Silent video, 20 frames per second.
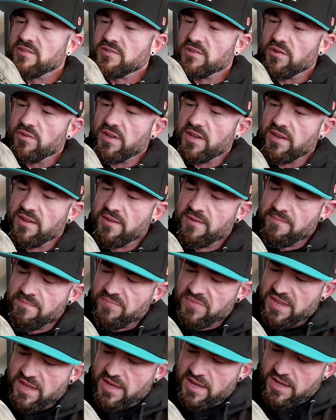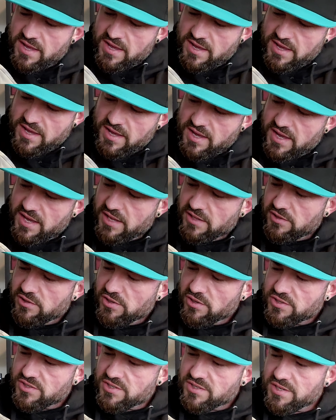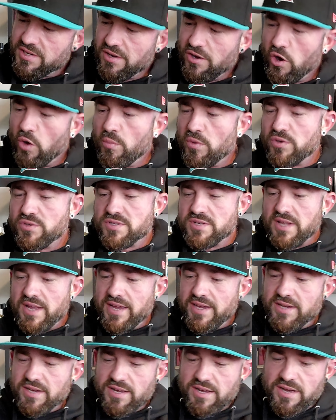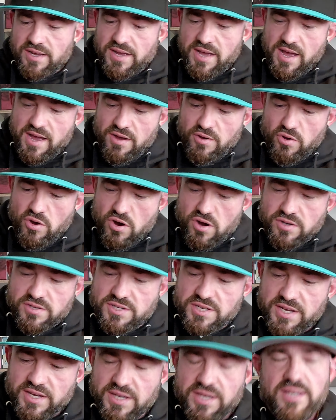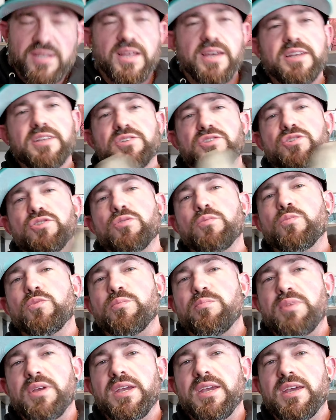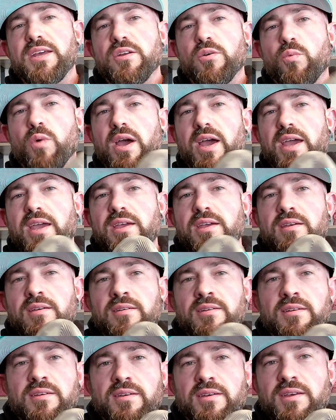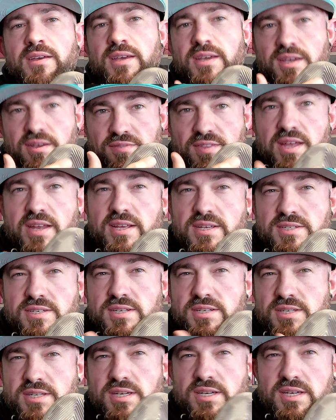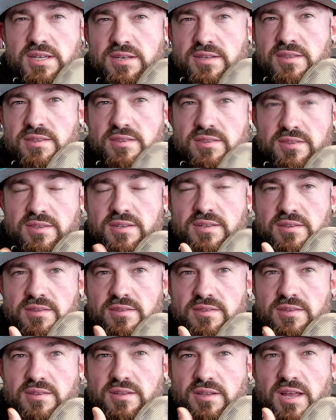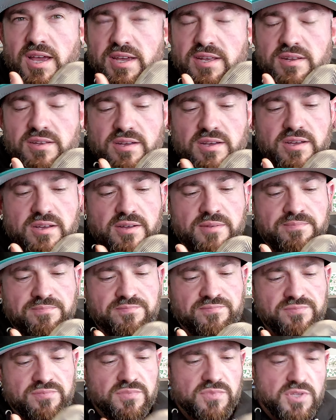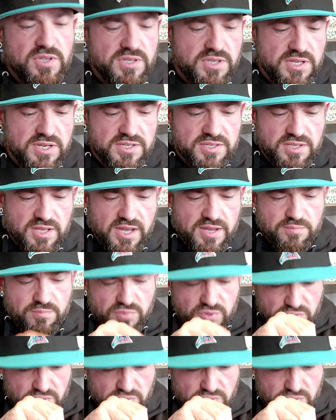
So they, it looks almost like uh, how articulated Zoom would be in a way, if that is indeed the, the light, uh, the Adidas Light